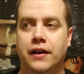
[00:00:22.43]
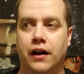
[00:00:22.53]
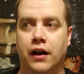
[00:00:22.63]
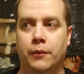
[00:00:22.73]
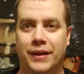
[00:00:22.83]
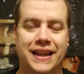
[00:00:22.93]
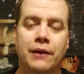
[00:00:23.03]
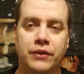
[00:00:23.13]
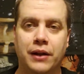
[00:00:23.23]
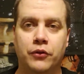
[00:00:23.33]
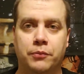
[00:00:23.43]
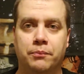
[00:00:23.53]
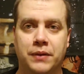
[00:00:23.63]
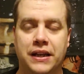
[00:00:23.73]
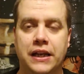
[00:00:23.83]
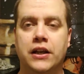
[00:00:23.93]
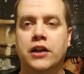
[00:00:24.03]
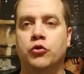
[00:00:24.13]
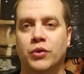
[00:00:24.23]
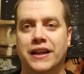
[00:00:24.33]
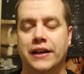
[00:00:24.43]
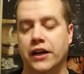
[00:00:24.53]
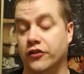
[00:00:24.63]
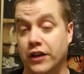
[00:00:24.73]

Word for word: um, that that was it is really nice.